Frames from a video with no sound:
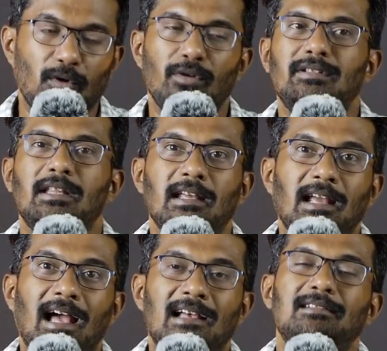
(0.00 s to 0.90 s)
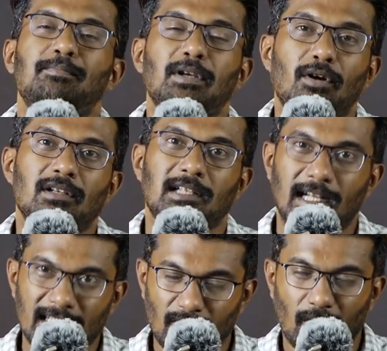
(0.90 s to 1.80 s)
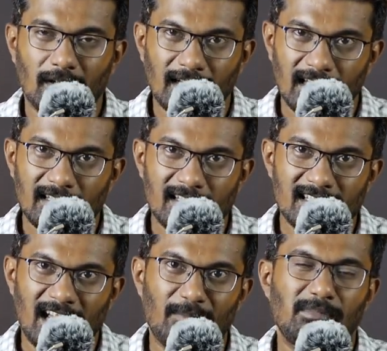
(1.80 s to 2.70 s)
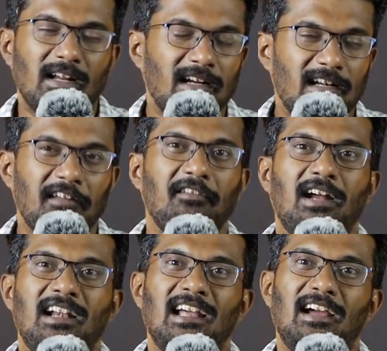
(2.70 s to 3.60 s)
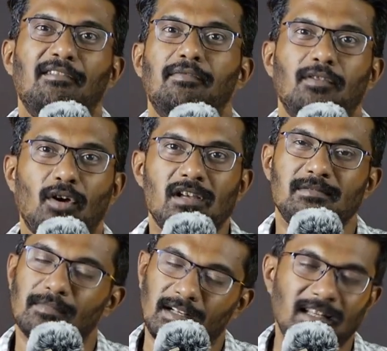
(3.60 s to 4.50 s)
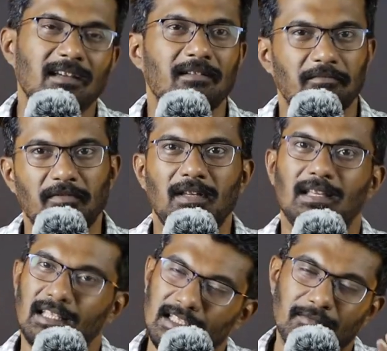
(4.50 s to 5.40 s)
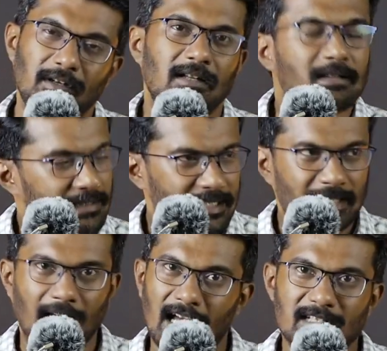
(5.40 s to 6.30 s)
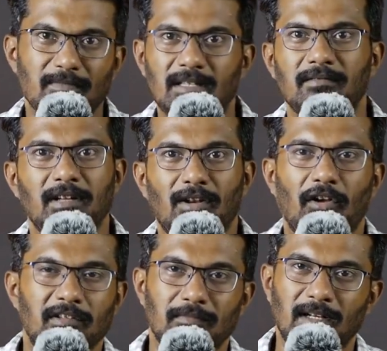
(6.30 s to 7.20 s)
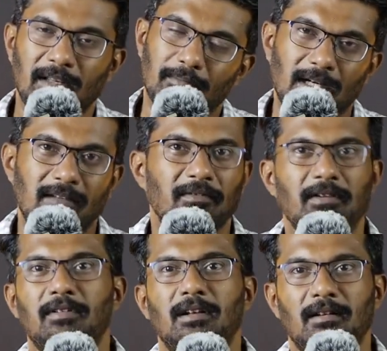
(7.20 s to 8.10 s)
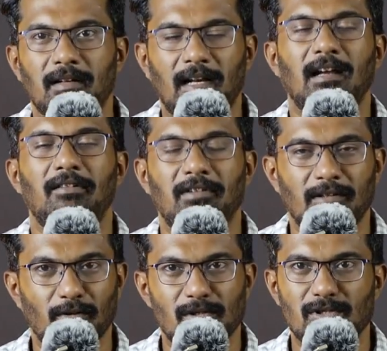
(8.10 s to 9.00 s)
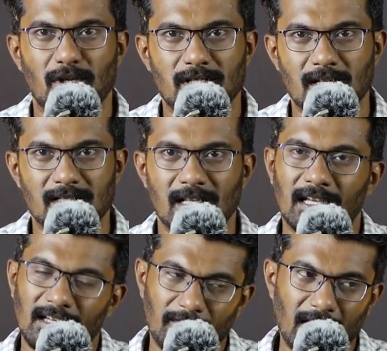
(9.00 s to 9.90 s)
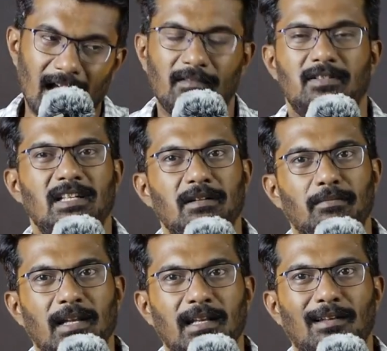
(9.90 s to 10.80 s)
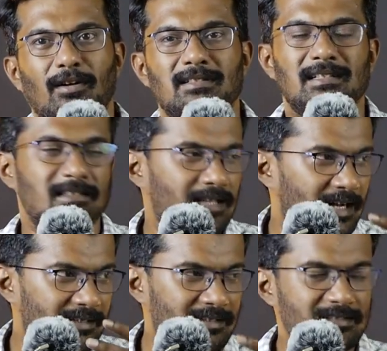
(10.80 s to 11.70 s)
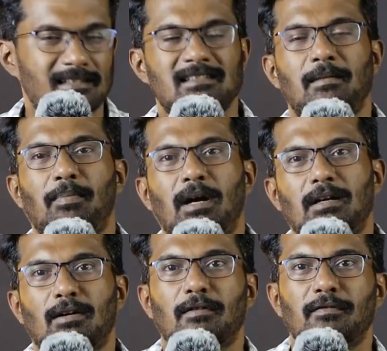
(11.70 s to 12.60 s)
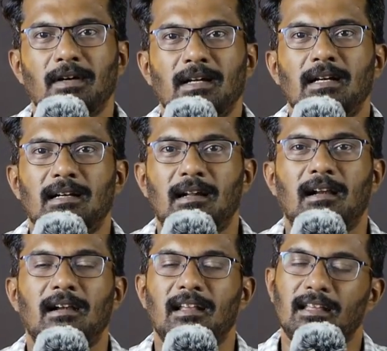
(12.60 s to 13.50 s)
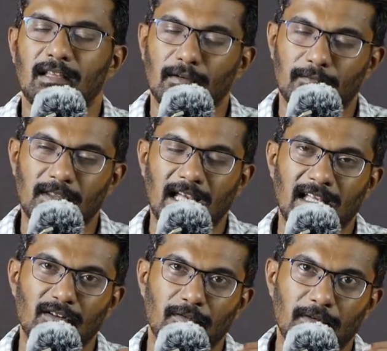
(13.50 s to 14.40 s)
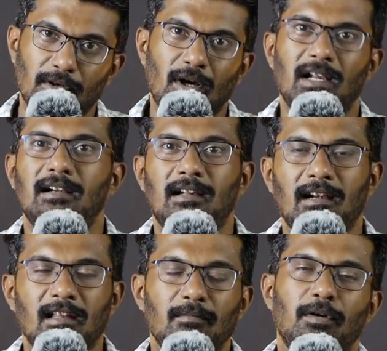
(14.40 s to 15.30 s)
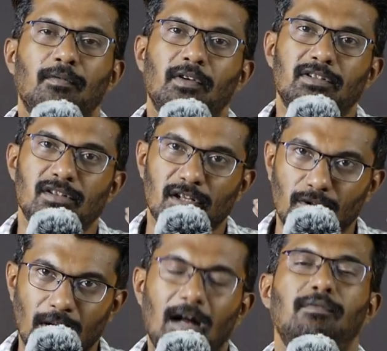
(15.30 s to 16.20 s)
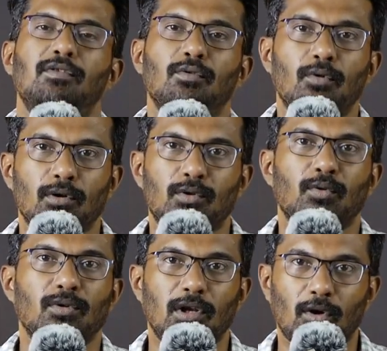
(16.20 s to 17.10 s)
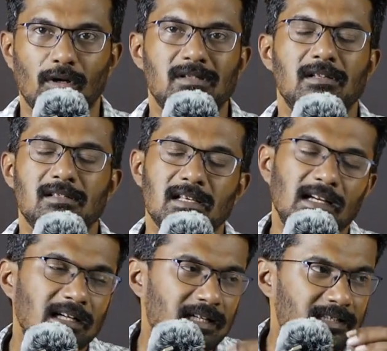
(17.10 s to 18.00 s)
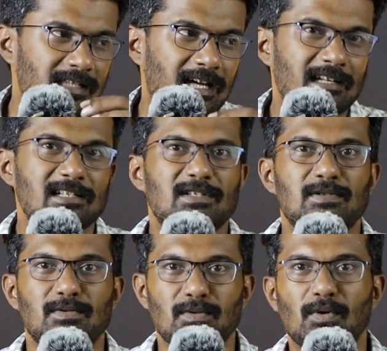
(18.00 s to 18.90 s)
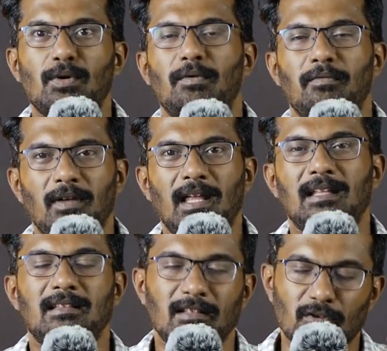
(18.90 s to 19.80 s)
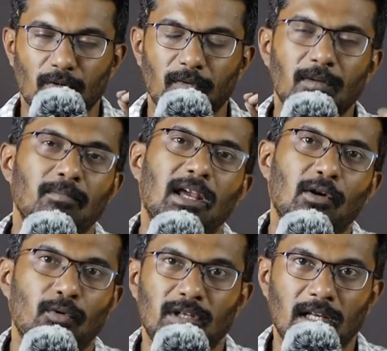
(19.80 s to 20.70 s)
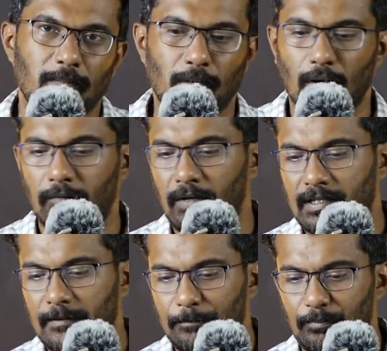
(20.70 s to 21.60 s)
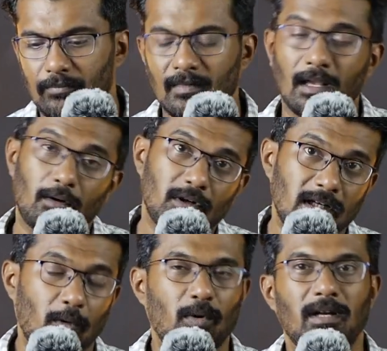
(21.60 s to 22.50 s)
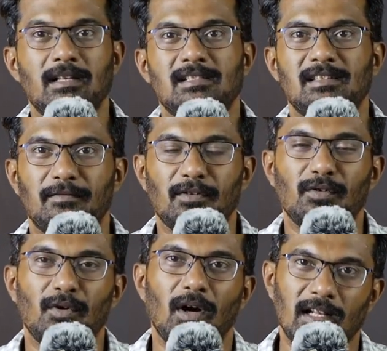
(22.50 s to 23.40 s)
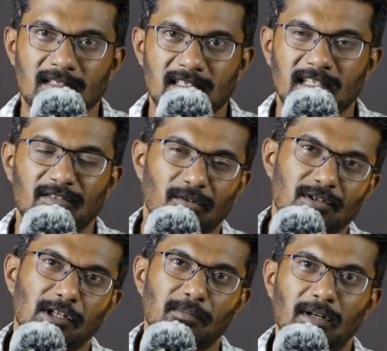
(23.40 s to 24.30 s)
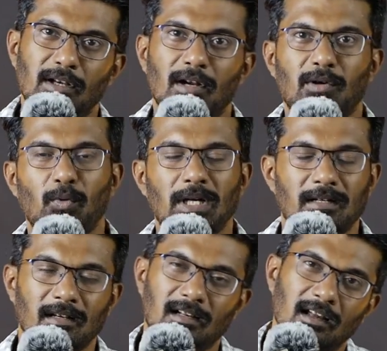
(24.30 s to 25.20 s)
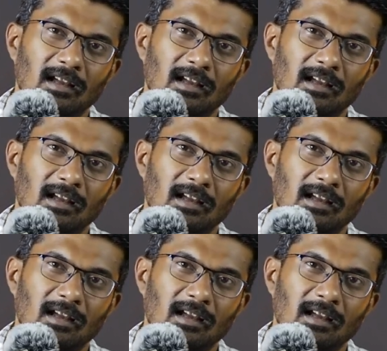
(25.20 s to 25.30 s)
don't think because I talk like this, I am negative and I have lost money. Last month we lost money, but we will recover those losses. We have seen many losses, and this is a part of trading. If you are a trading professional, you have to go through the losses. There is no way you will make only profit. Nowadays, if you go and see social media, Twitter,